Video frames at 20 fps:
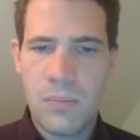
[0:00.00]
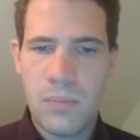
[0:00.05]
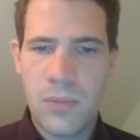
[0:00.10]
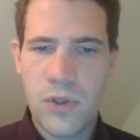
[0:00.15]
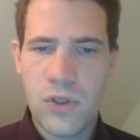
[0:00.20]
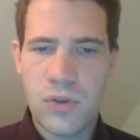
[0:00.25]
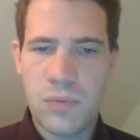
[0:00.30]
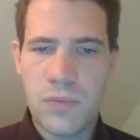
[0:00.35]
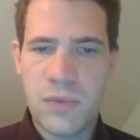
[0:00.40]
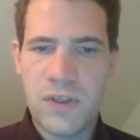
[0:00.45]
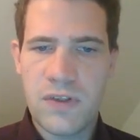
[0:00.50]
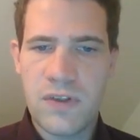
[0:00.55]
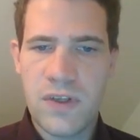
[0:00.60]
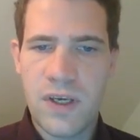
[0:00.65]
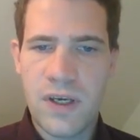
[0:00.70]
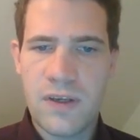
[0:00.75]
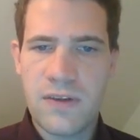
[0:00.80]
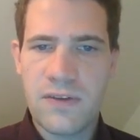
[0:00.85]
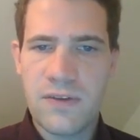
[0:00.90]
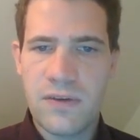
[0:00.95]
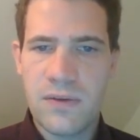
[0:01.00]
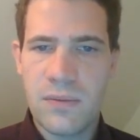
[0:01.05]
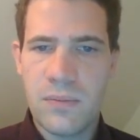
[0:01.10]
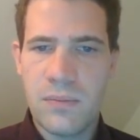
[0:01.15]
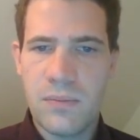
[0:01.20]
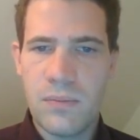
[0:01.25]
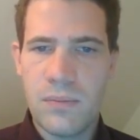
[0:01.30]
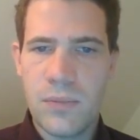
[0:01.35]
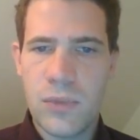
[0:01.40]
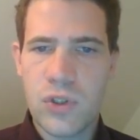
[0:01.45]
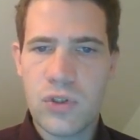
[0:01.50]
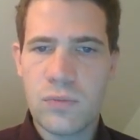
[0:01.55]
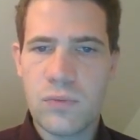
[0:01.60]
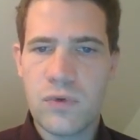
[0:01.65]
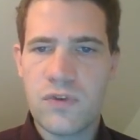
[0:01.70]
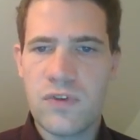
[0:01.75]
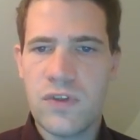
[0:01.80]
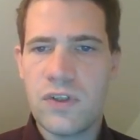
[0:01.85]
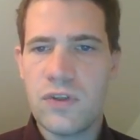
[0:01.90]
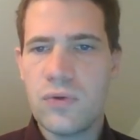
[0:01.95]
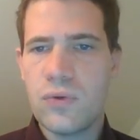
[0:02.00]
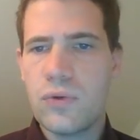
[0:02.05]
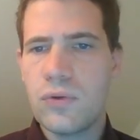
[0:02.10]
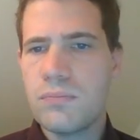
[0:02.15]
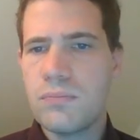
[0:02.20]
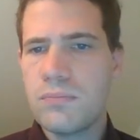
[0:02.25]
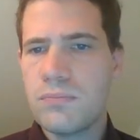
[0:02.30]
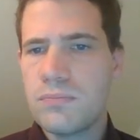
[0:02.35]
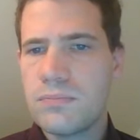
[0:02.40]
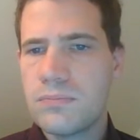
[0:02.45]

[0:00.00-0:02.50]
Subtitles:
bishop d6, bishop to c2.